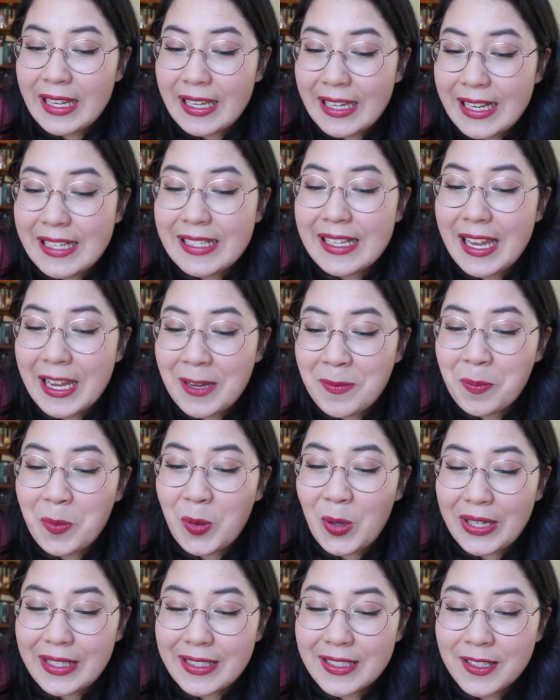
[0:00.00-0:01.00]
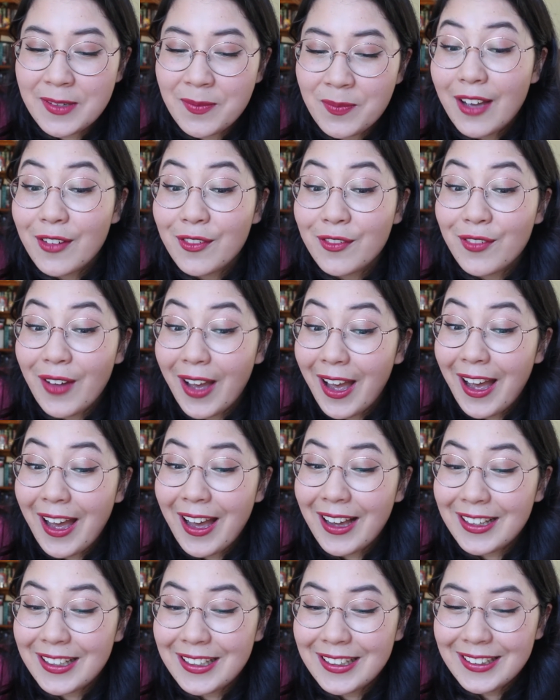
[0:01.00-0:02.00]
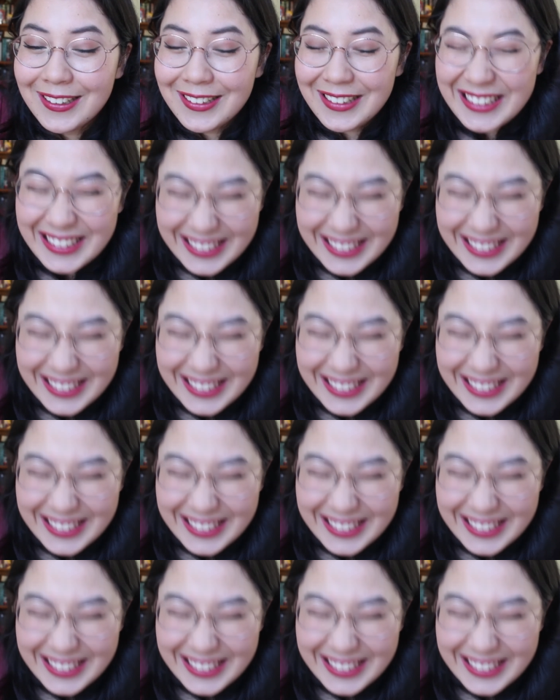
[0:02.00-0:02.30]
His imprint. Fuck!